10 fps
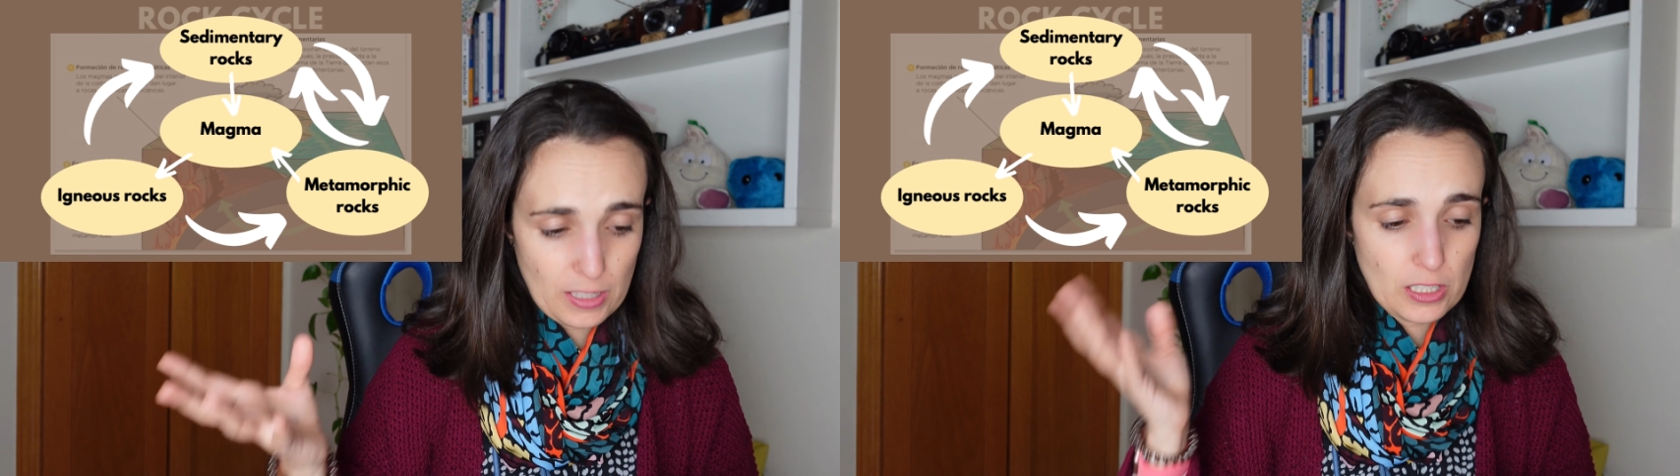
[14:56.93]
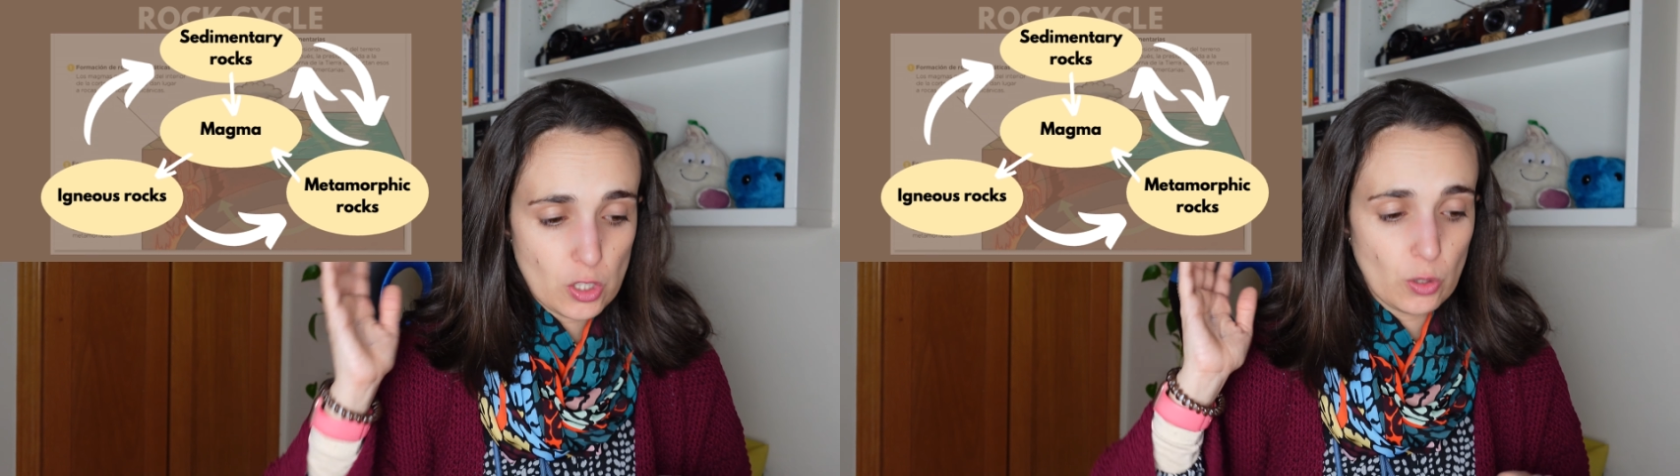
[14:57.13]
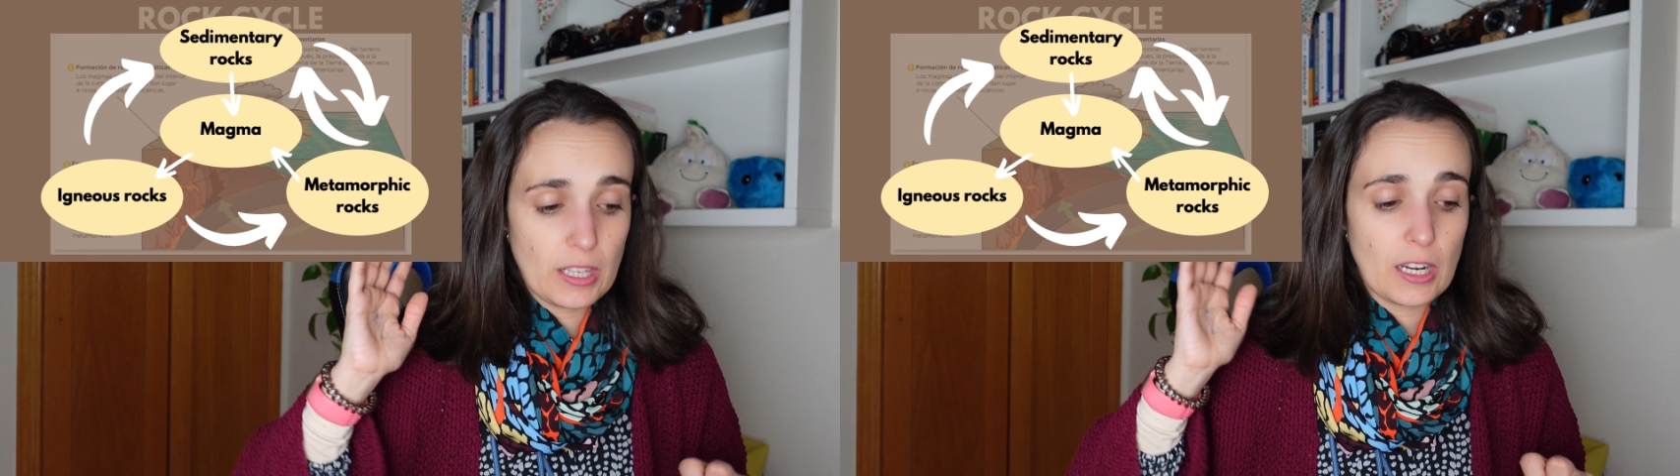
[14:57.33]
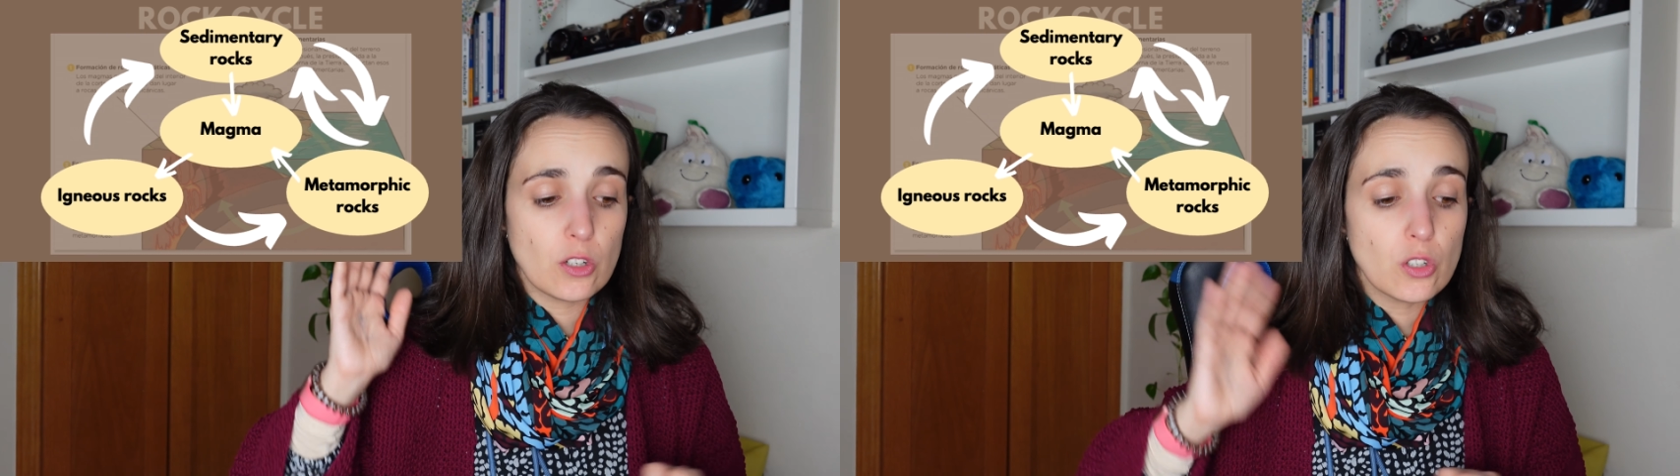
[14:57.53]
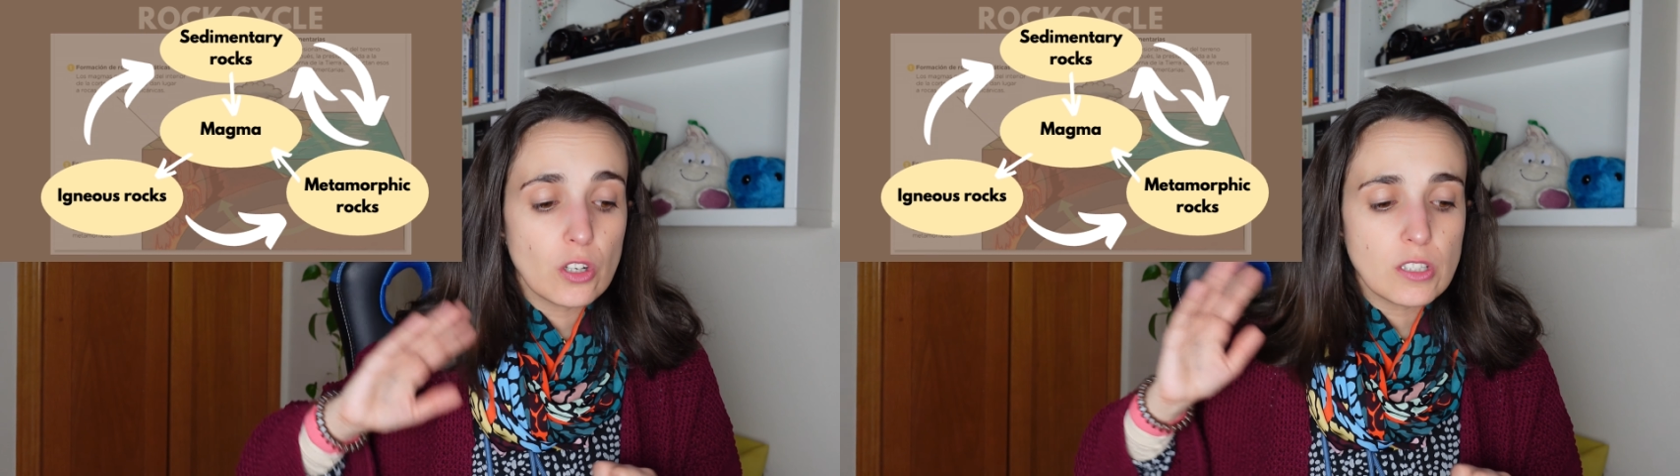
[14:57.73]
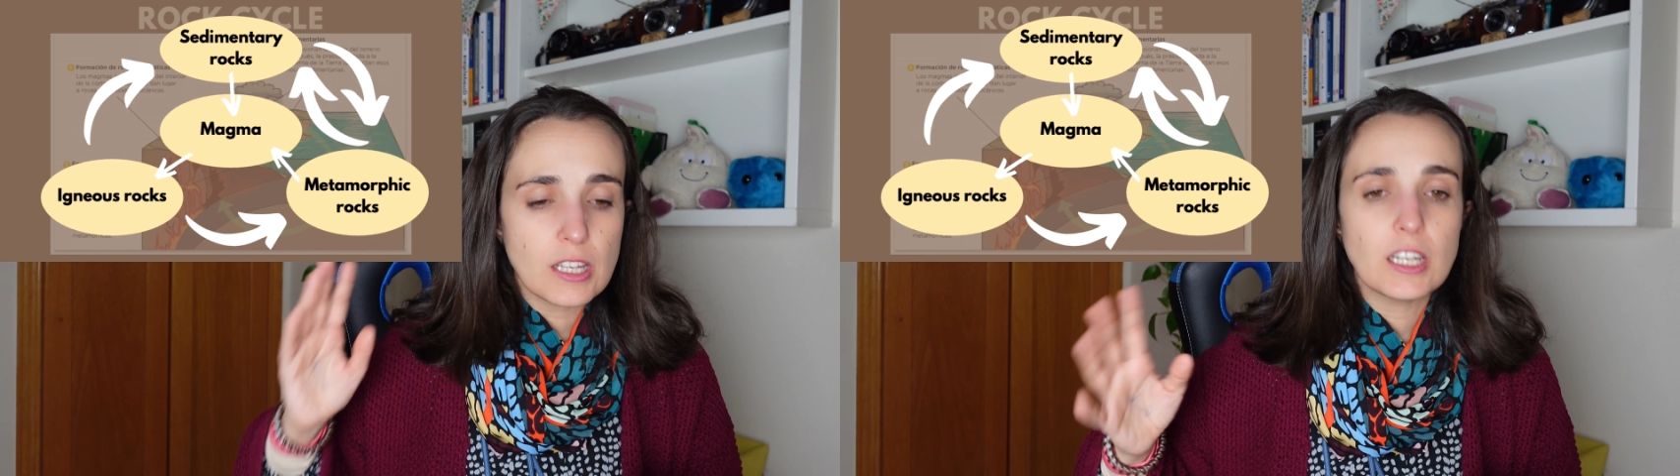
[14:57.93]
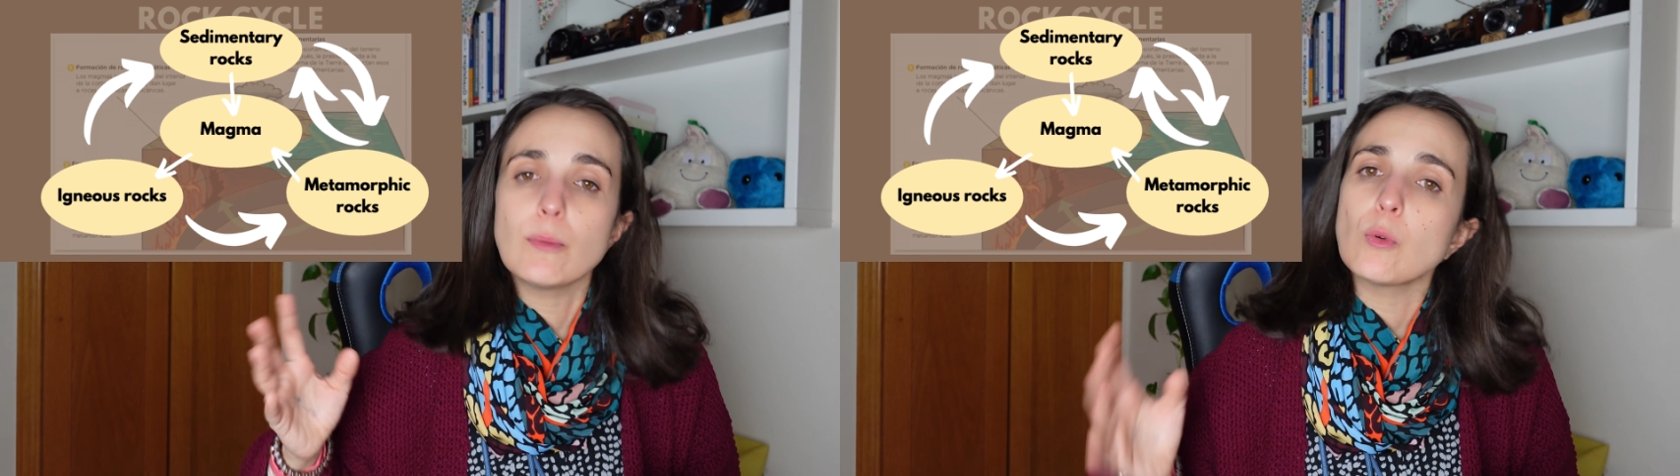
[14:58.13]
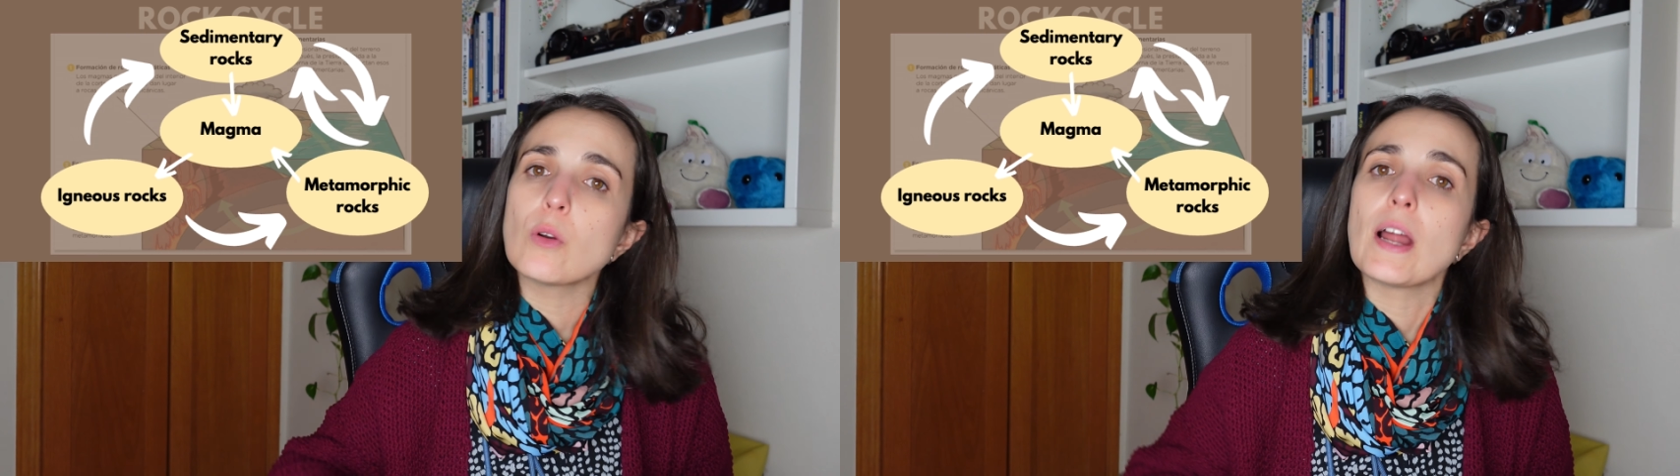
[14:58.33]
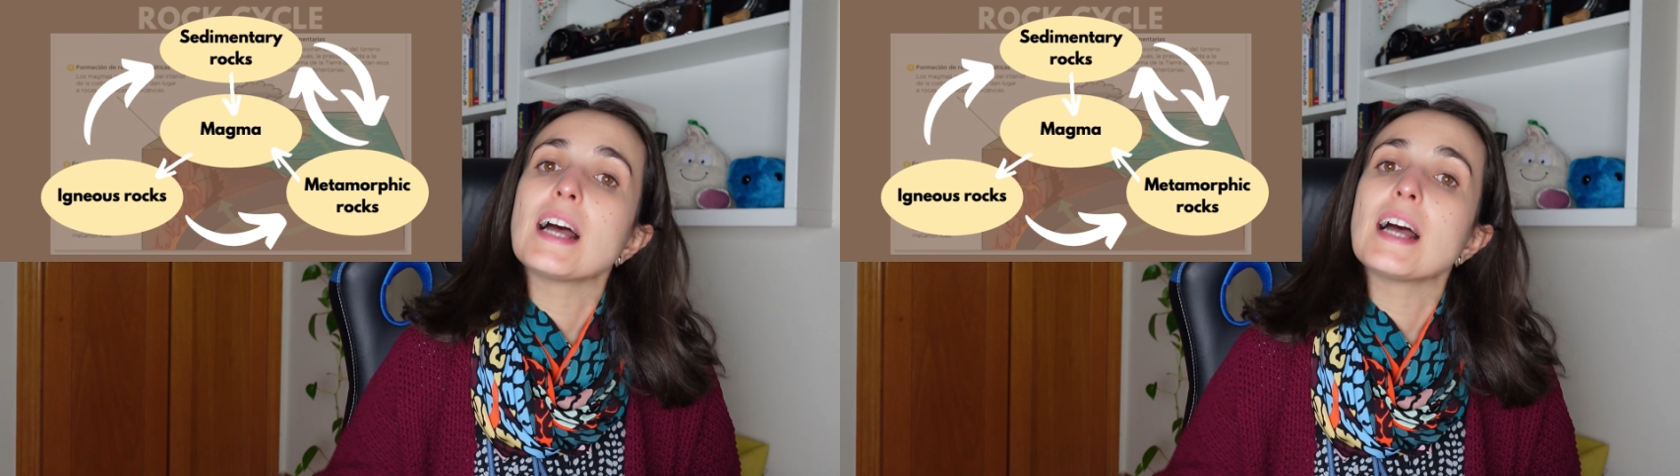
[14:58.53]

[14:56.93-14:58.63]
So they are not anymore